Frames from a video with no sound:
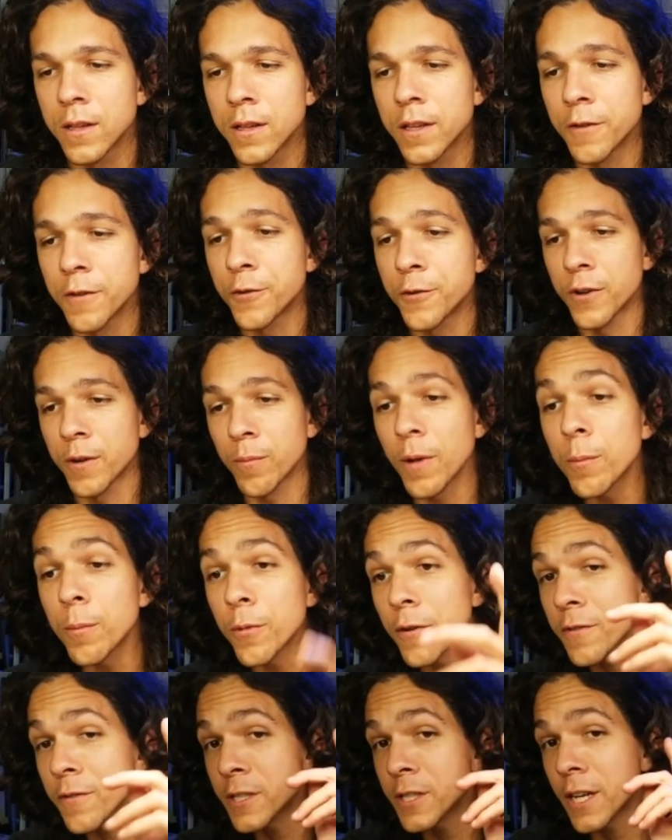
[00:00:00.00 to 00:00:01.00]
If you're a member
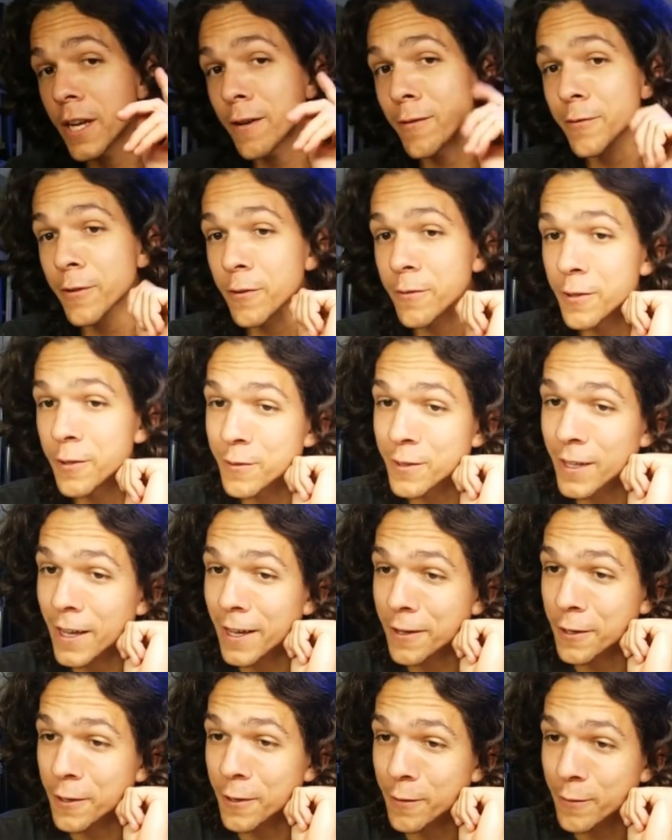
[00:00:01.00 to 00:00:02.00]
of the channel, don't use
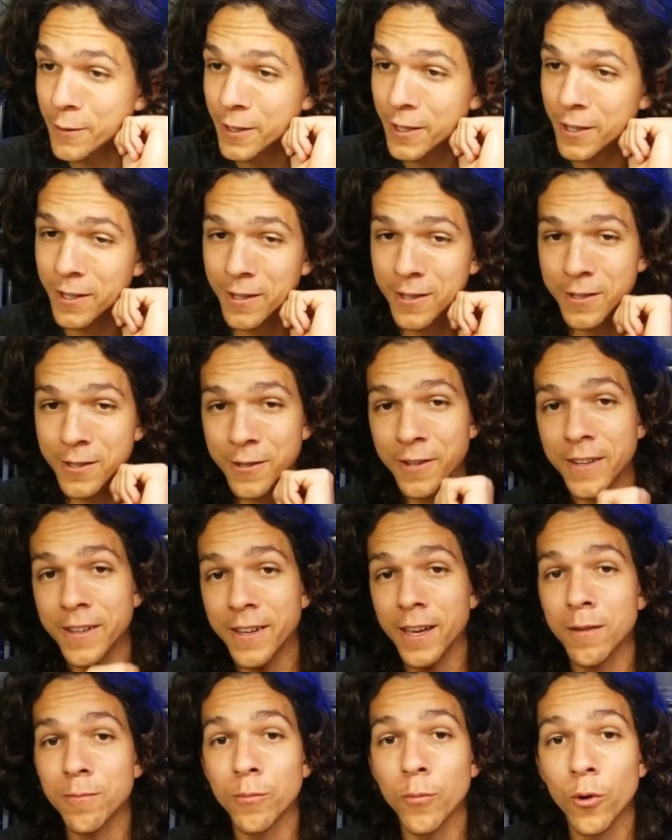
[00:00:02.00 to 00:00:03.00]
that code because you're going
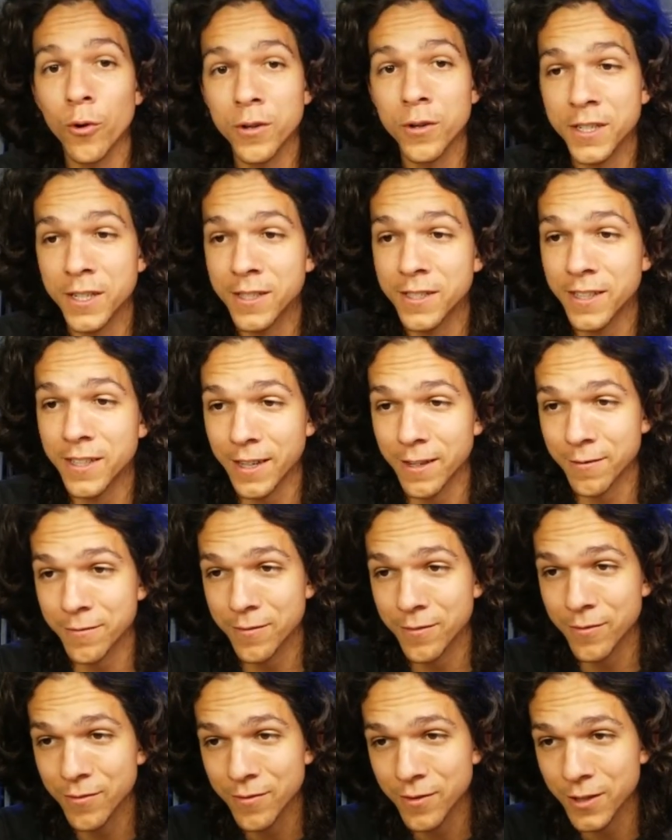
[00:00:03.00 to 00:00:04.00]
to get more discount.
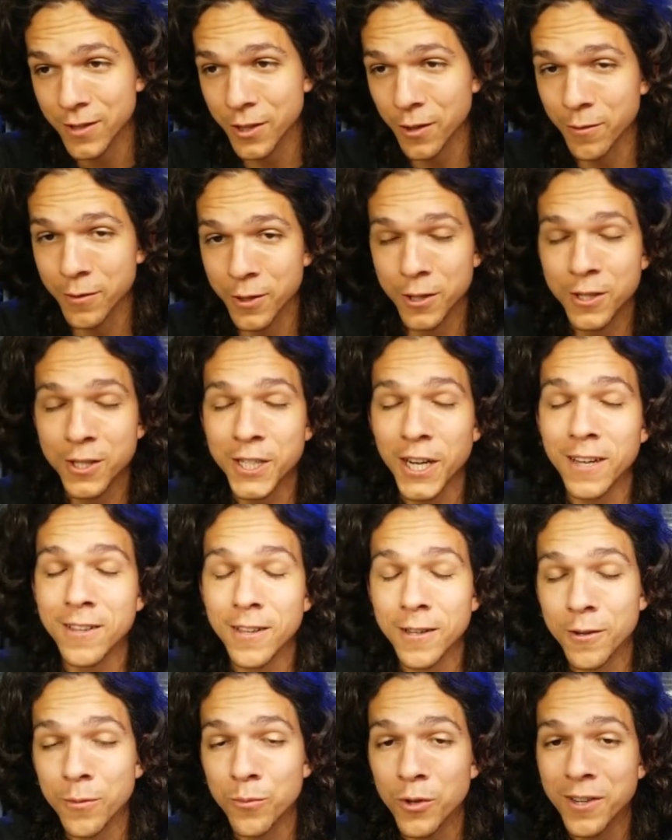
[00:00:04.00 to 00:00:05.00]
So just check
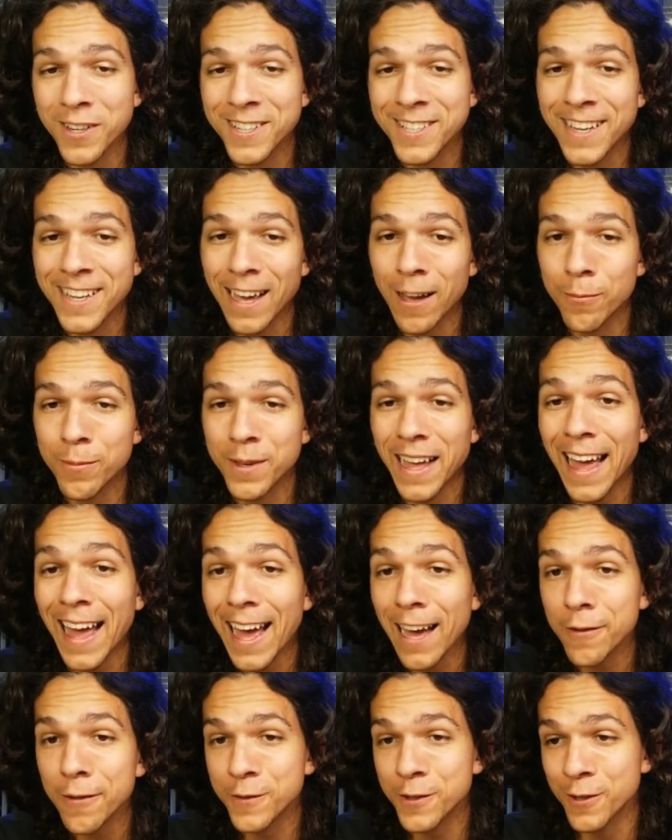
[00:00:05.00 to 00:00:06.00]
the community tab
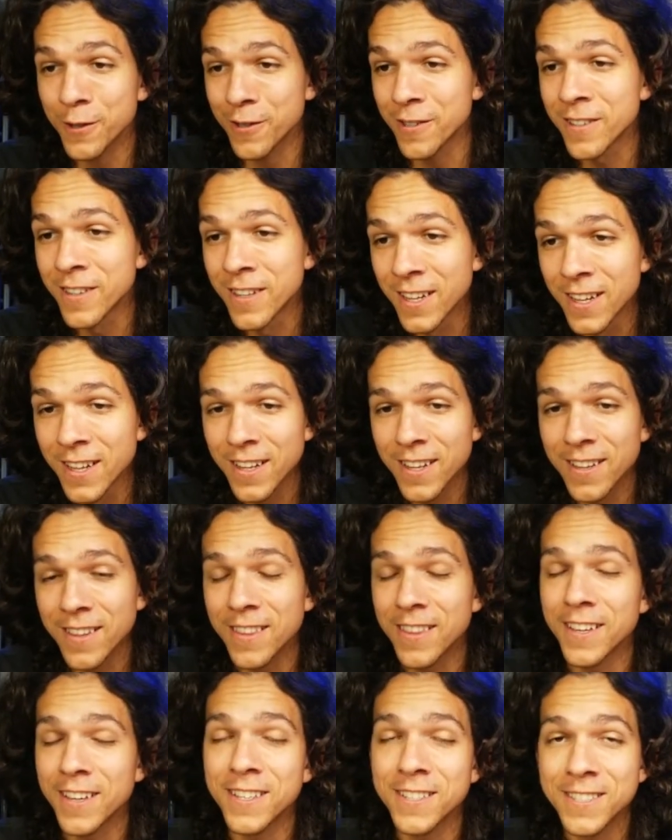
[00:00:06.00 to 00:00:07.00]
after
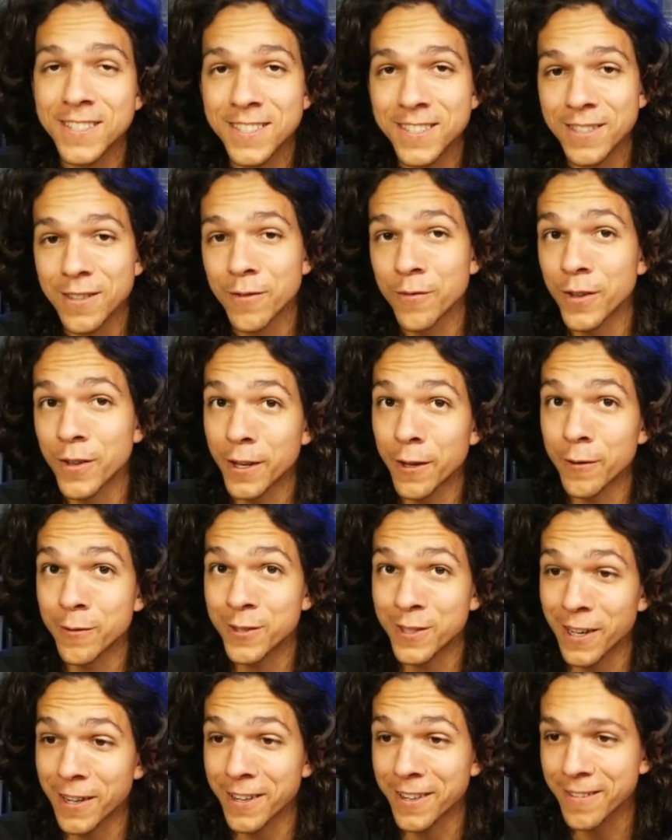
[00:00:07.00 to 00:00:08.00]
this video is
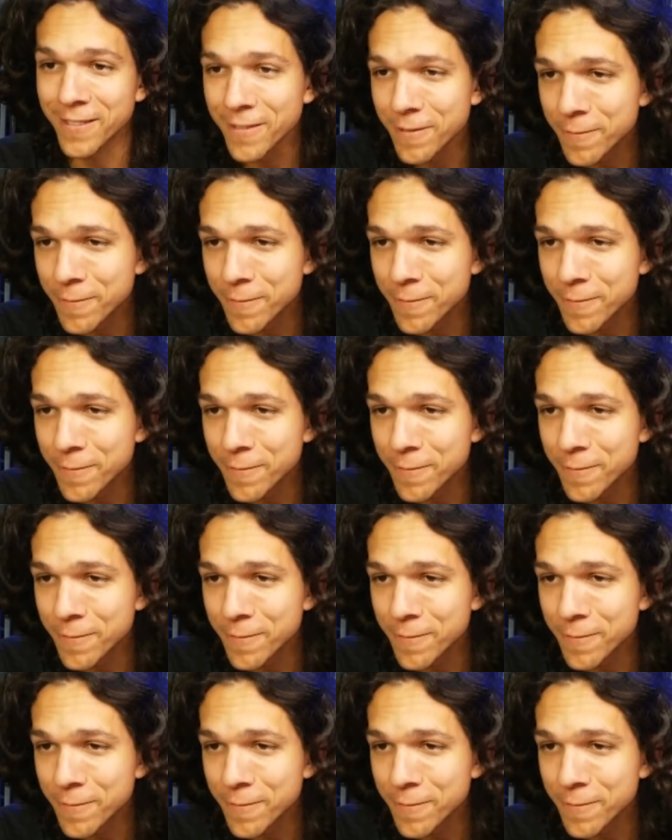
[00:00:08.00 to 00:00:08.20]
done.